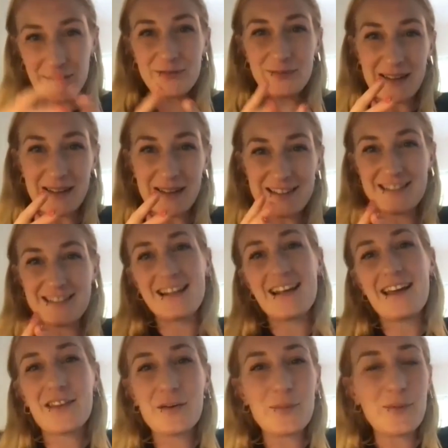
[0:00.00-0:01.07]
But there's a
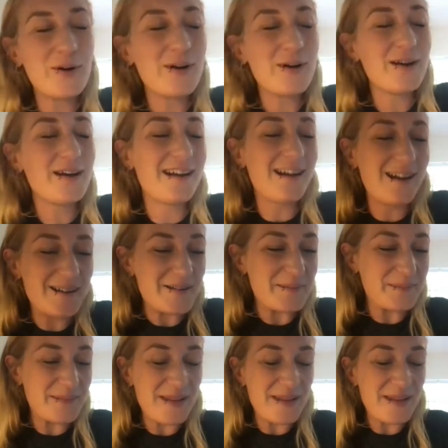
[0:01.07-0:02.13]
physical geography that we know,
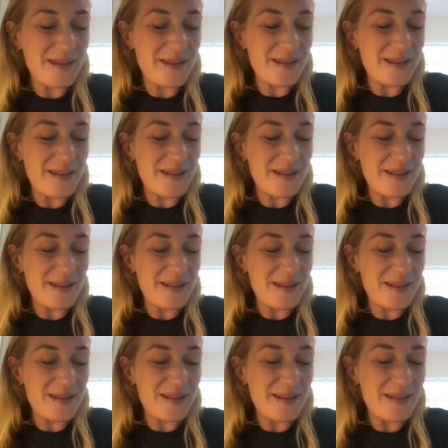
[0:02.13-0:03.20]
right, as like
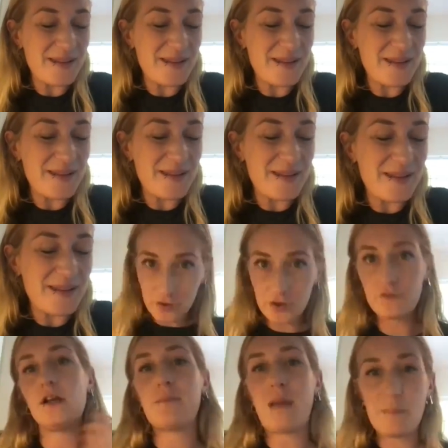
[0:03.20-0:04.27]
cartography, mapping of
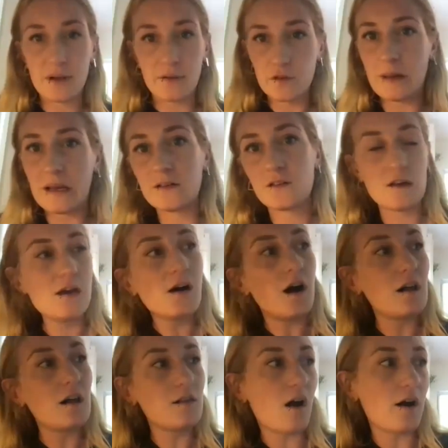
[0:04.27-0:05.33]
space, a lot
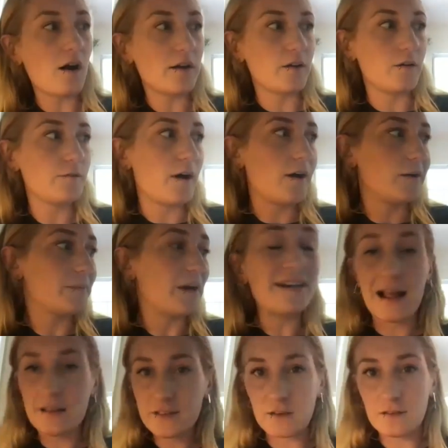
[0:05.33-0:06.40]
of analysis
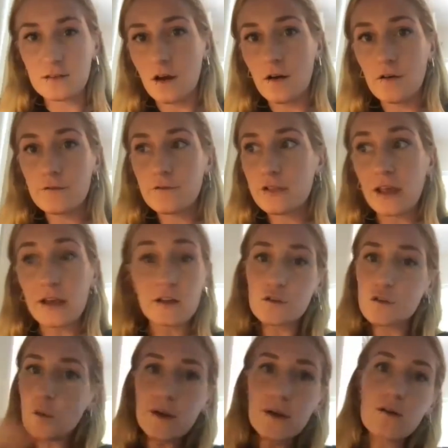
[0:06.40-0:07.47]
of like
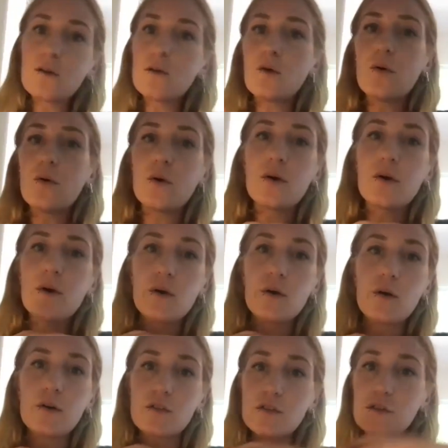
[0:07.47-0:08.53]
soil or
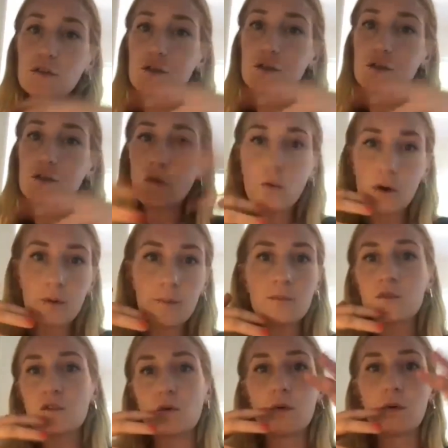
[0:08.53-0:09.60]
storms
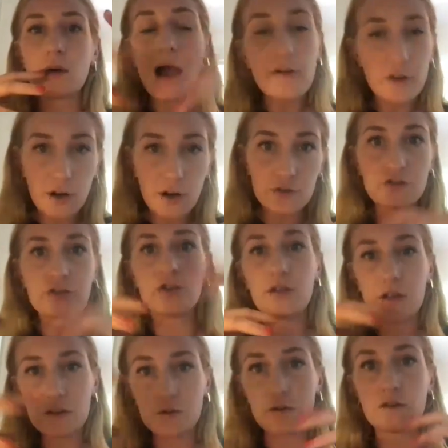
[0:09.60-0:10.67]
or agriculture, these
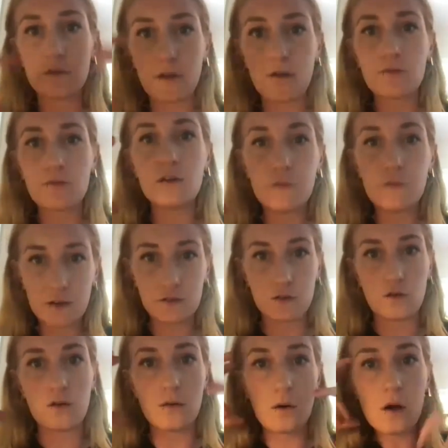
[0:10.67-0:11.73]
sorts of like real
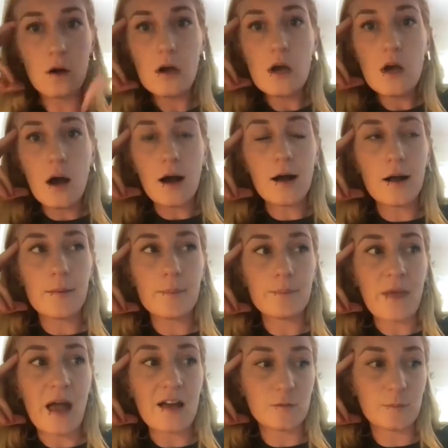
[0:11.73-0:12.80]
physical
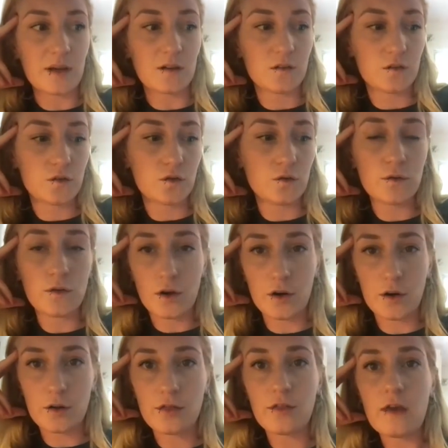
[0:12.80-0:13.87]
aspects to the earth.